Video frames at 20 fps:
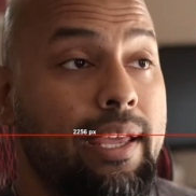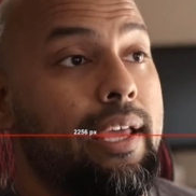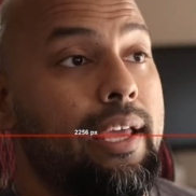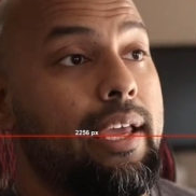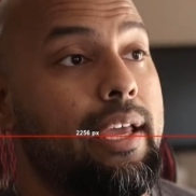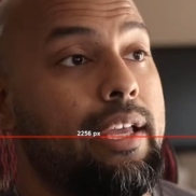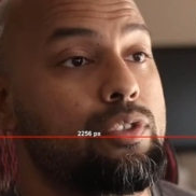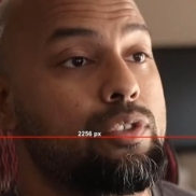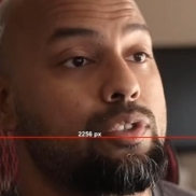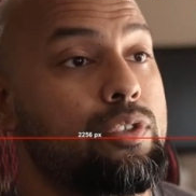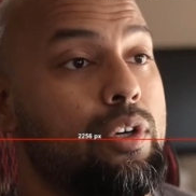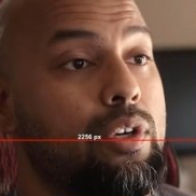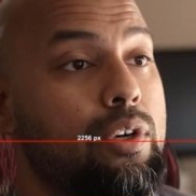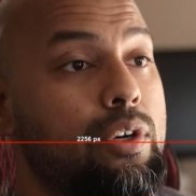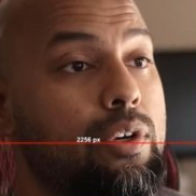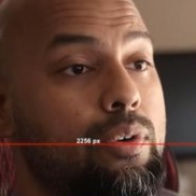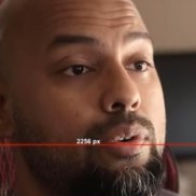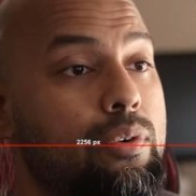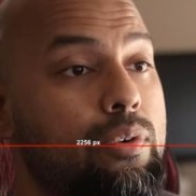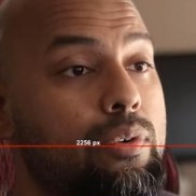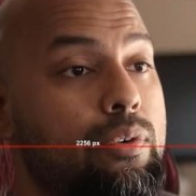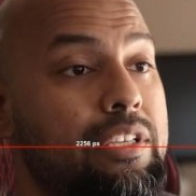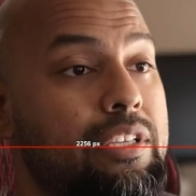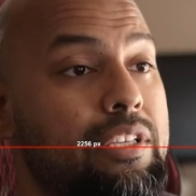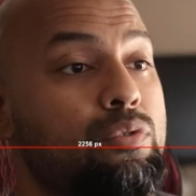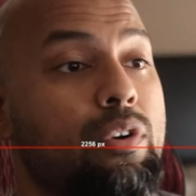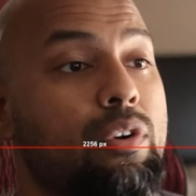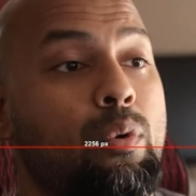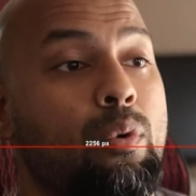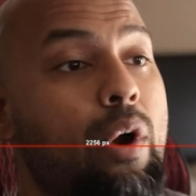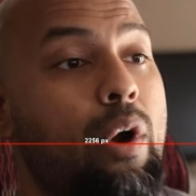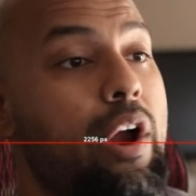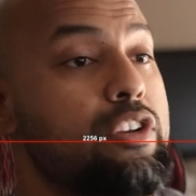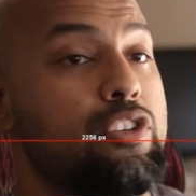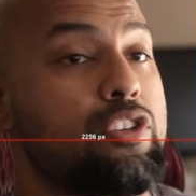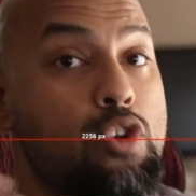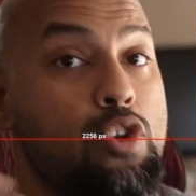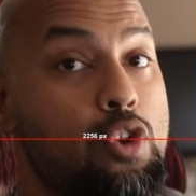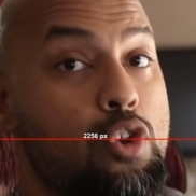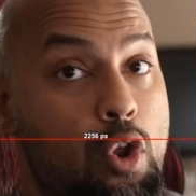And so this requires
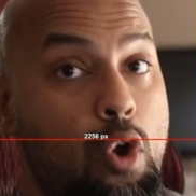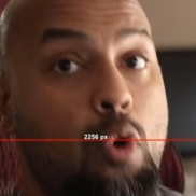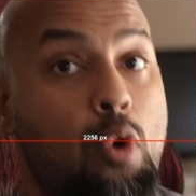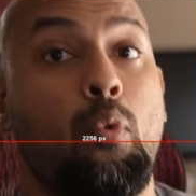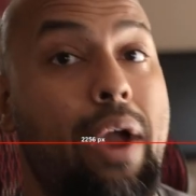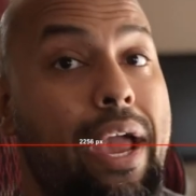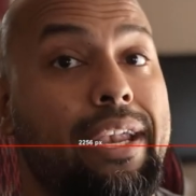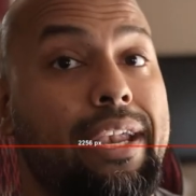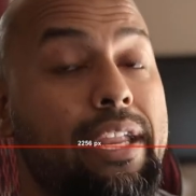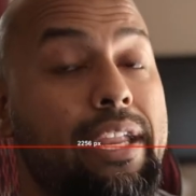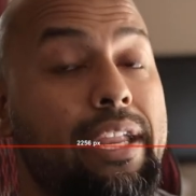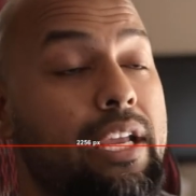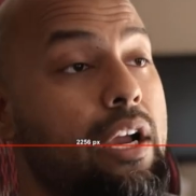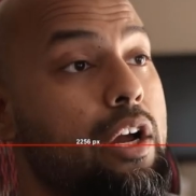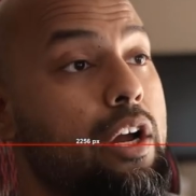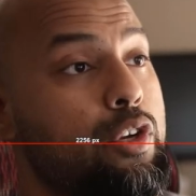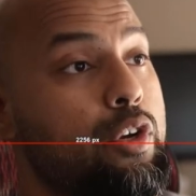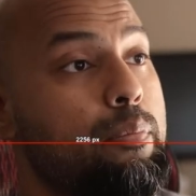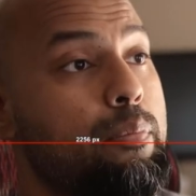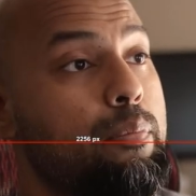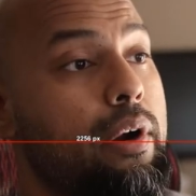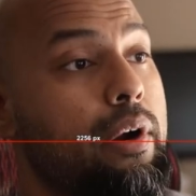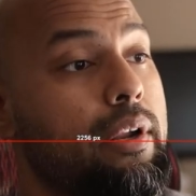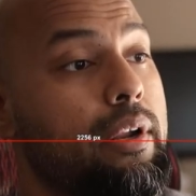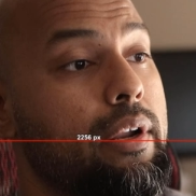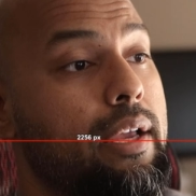no editing on your part.